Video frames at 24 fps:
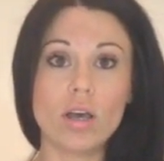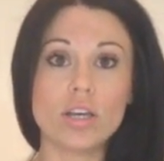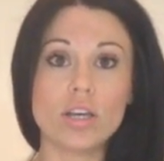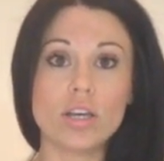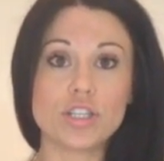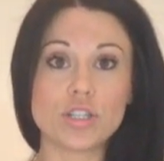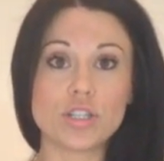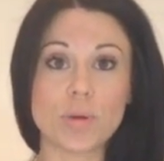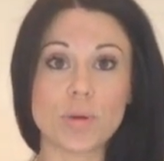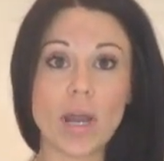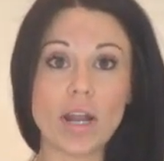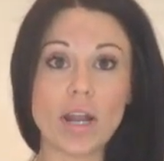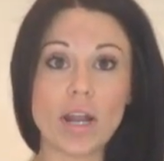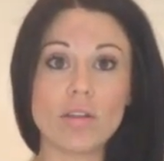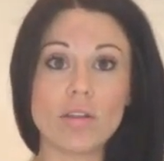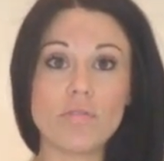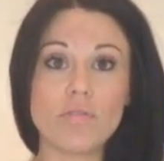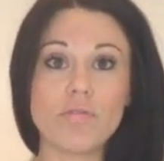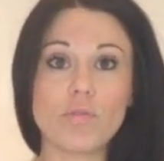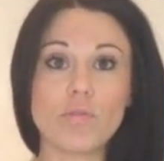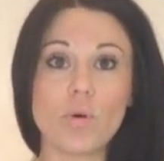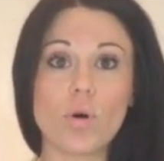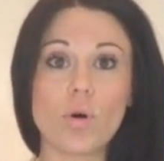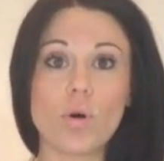straight on the
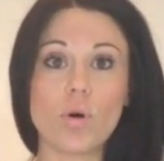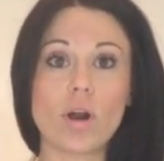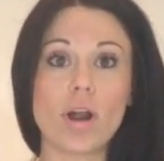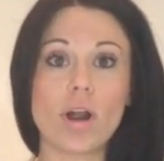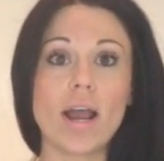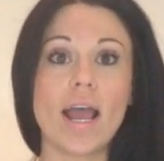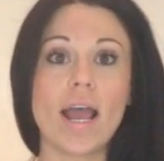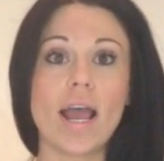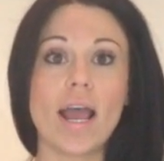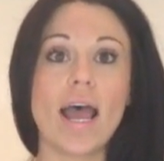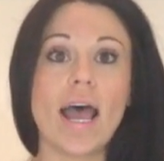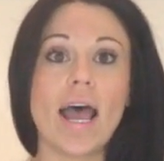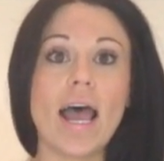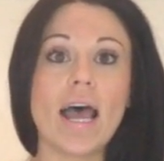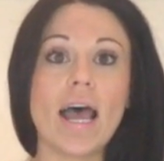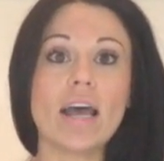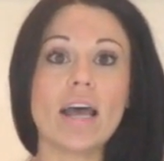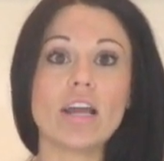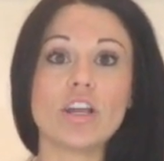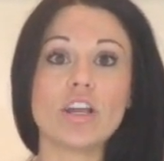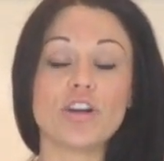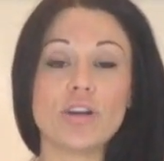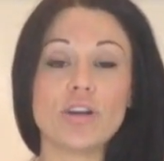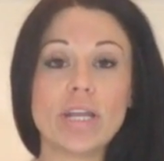floor,
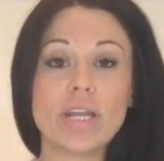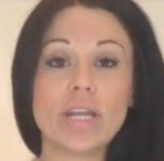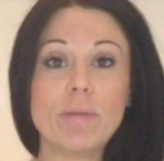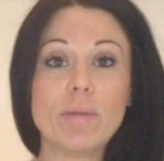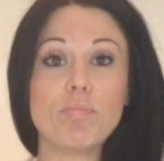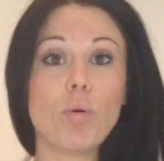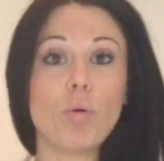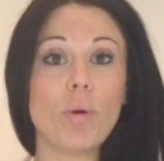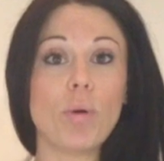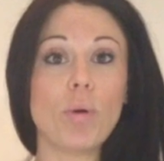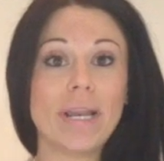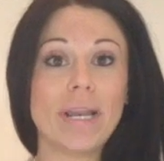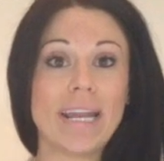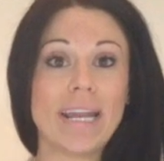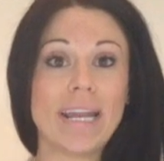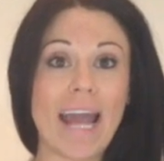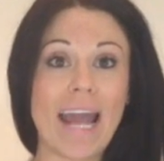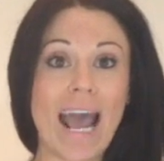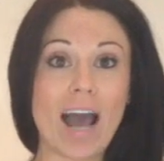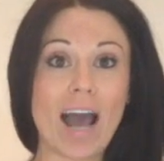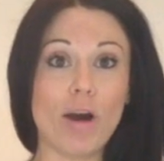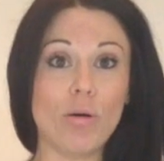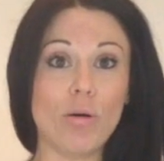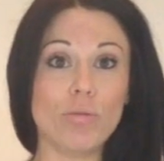your knee pointed
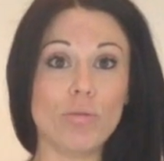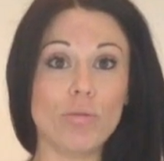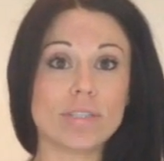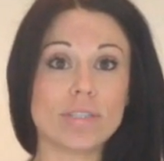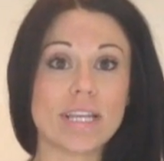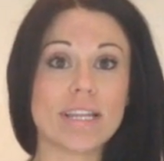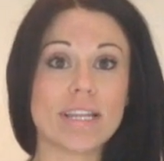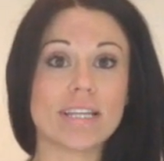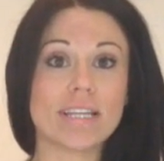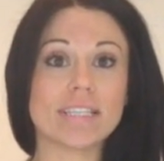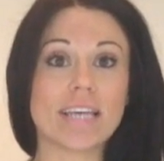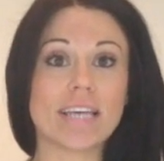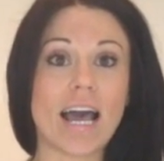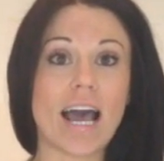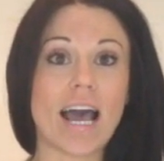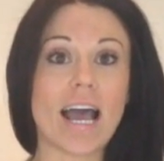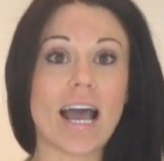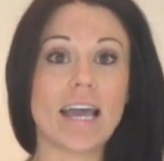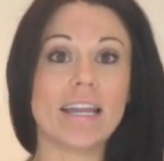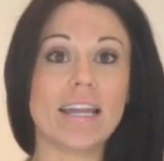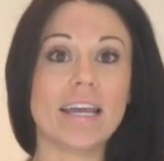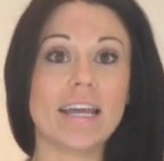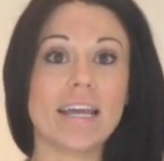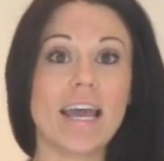out to the
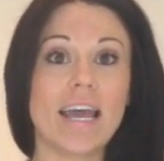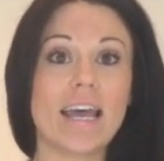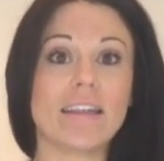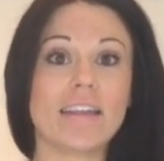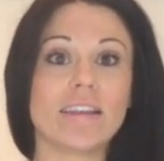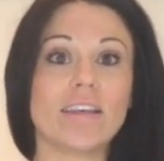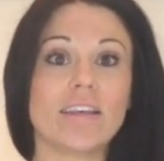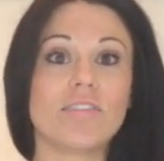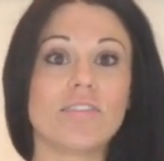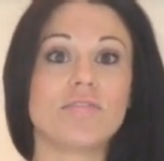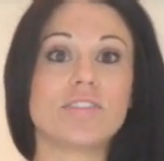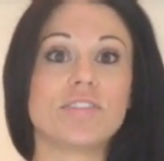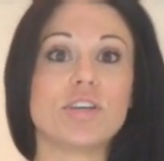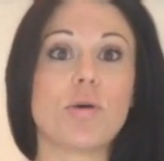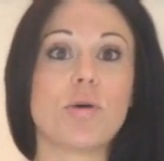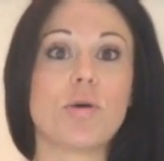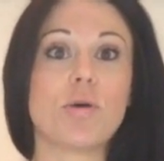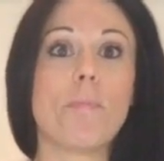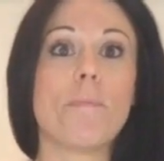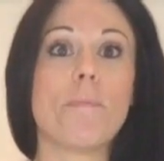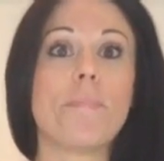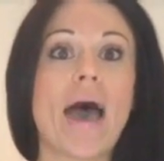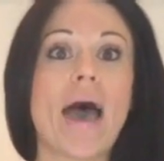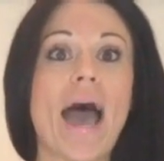side, and lift
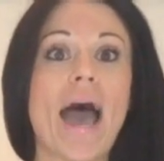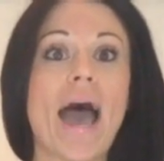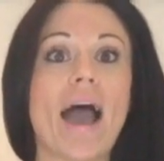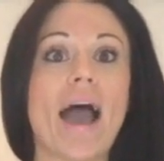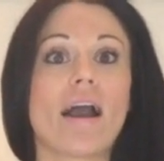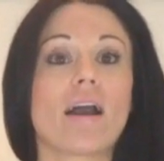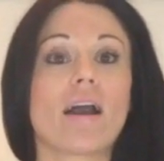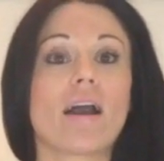back.